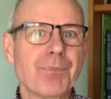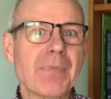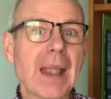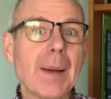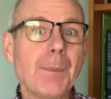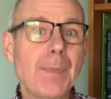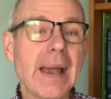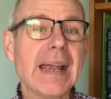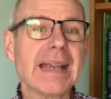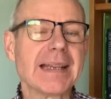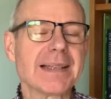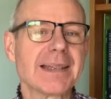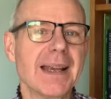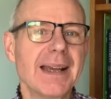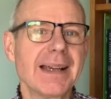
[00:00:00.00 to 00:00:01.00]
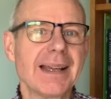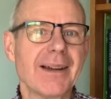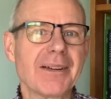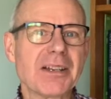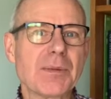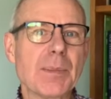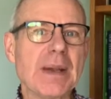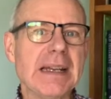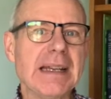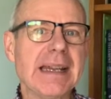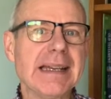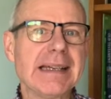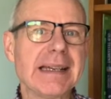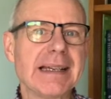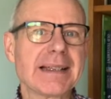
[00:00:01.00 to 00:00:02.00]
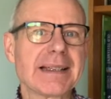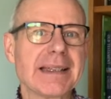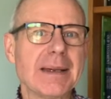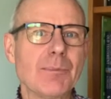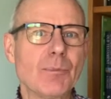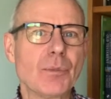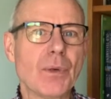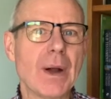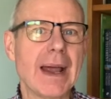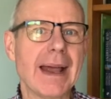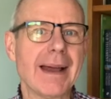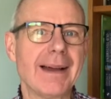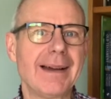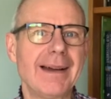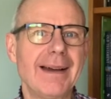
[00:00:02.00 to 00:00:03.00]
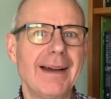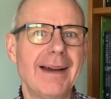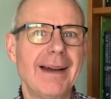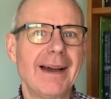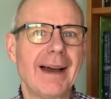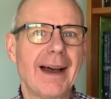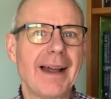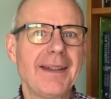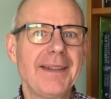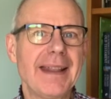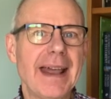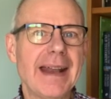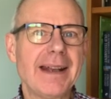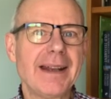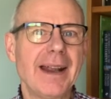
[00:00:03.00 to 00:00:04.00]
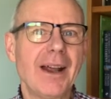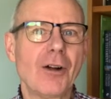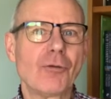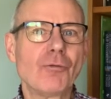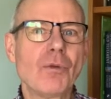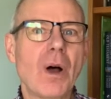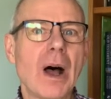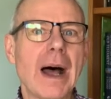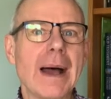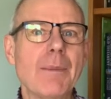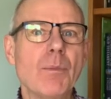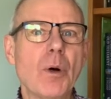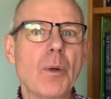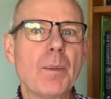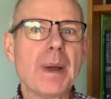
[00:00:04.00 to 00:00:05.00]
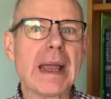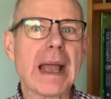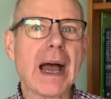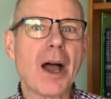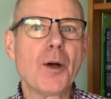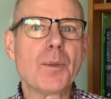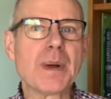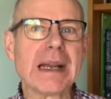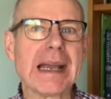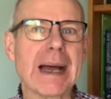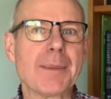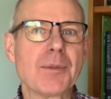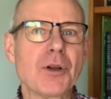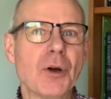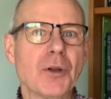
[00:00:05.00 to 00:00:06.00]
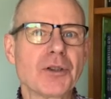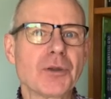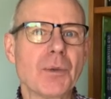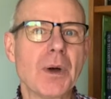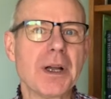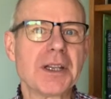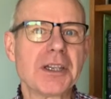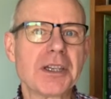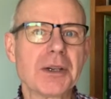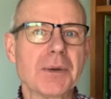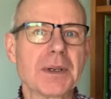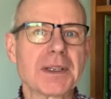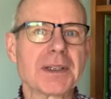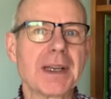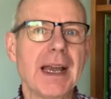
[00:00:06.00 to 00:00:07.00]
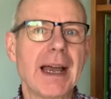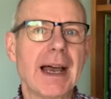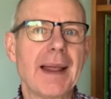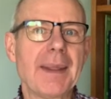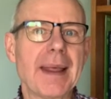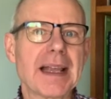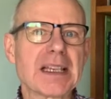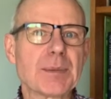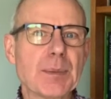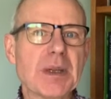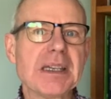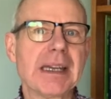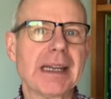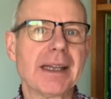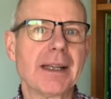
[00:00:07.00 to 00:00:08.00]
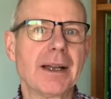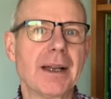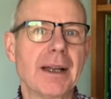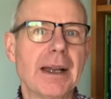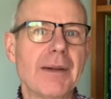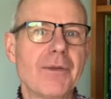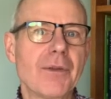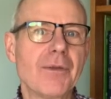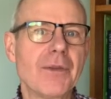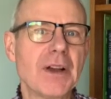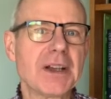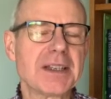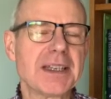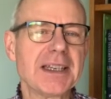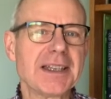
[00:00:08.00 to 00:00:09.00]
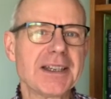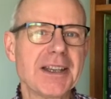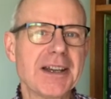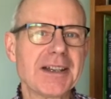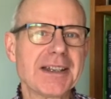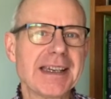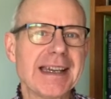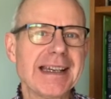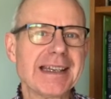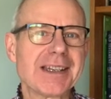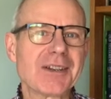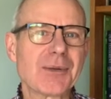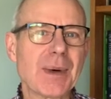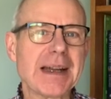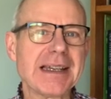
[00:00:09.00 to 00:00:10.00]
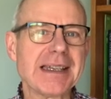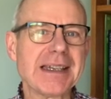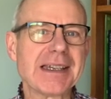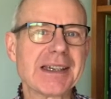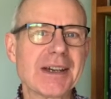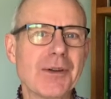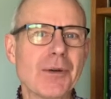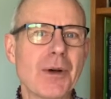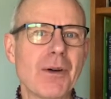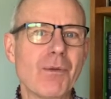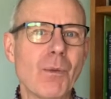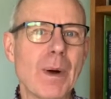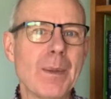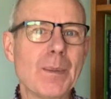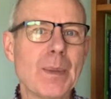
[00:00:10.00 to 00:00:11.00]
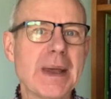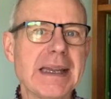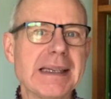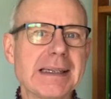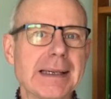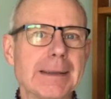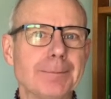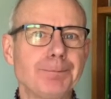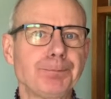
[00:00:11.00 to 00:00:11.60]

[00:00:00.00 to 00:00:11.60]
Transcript: And Peggy's going to be leading us in prayer. And then Ryan will be opening up God's word to us. And that's particularly from verses 13 to 22 of 1 Peter.